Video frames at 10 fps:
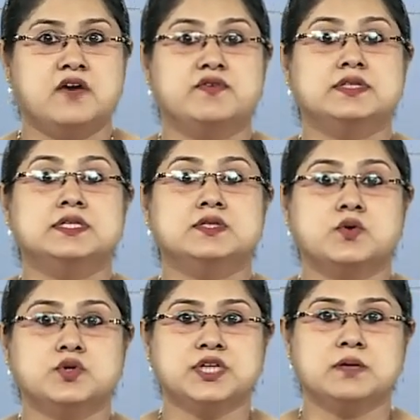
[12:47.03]
with the
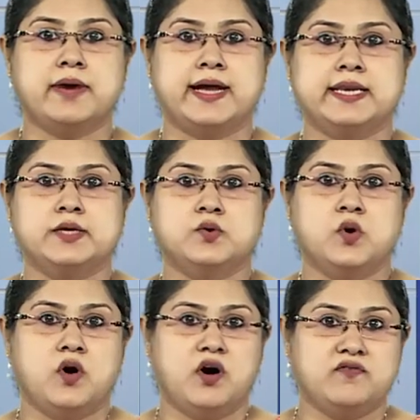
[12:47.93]
social milieu
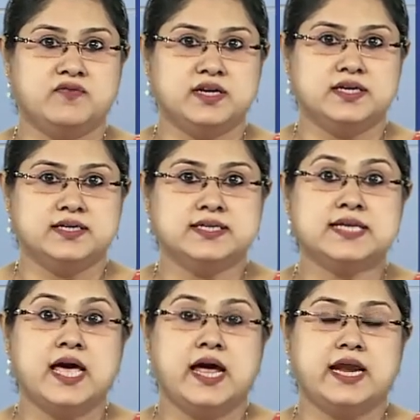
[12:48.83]
of learners
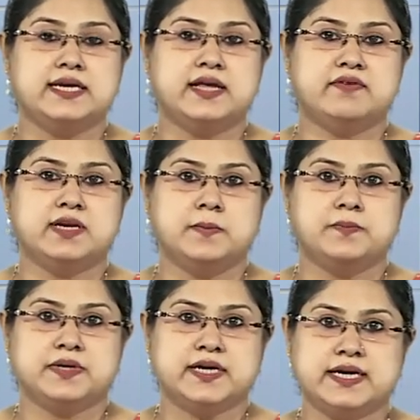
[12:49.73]
and develop
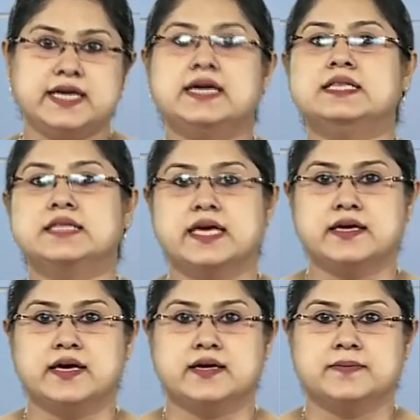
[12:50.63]
critical
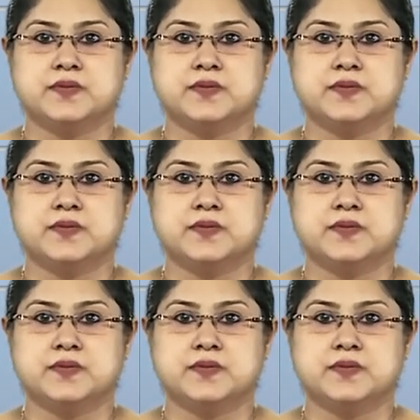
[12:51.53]
thinking.